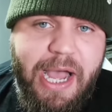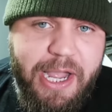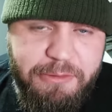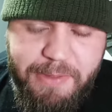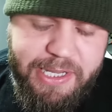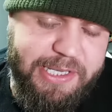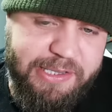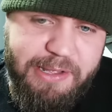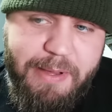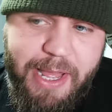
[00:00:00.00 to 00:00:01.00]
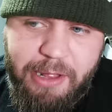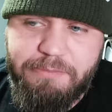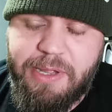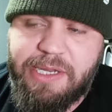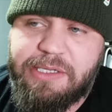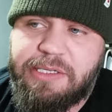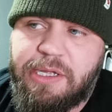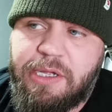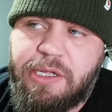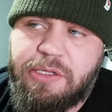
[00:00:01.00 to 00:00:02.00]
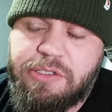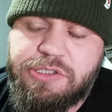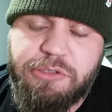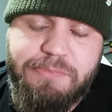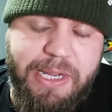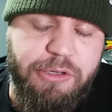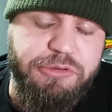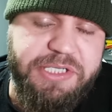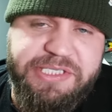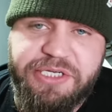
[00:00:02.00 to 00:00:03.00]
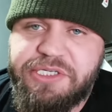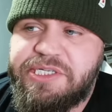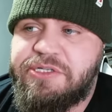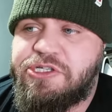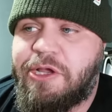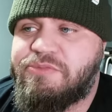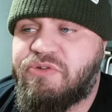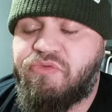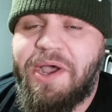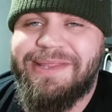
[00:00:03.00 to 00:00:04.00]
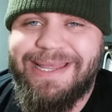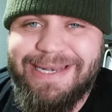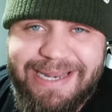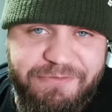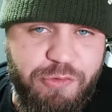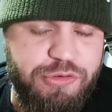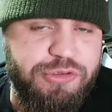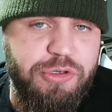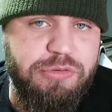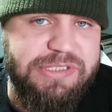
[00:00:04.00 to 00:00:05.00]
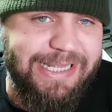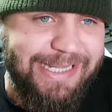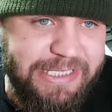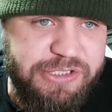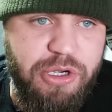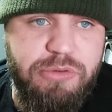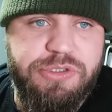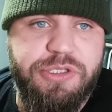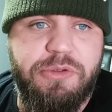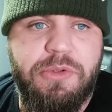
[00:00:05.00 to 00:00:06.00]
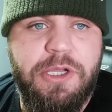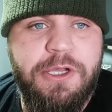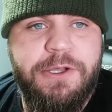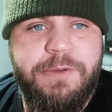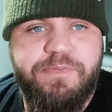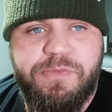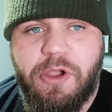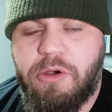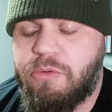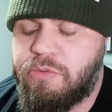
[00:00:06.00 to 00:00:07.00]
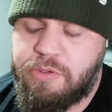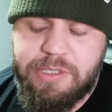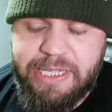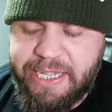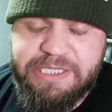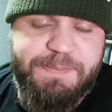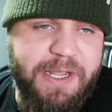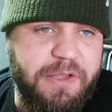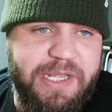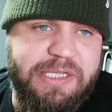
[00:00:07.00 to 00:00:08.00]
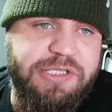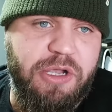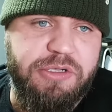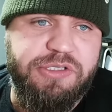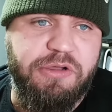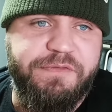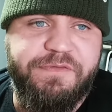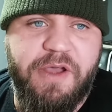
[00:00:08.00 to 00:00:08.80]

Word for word: Are you making them help make uh, to make good decisions in terms of where they live, what schools their kids go to? You know, he's big on that sort of stuff.